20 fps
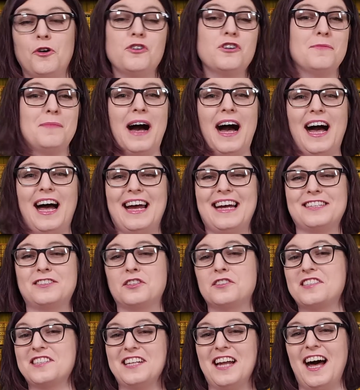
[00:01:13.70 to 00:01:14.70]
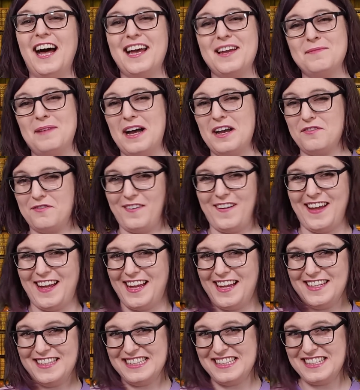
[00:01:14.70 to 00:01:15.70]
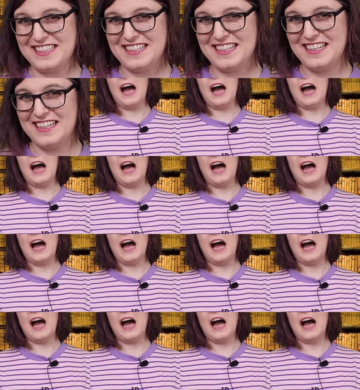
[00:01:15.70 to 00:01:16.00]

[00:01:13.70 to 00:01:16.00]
Who am I to deny my fans?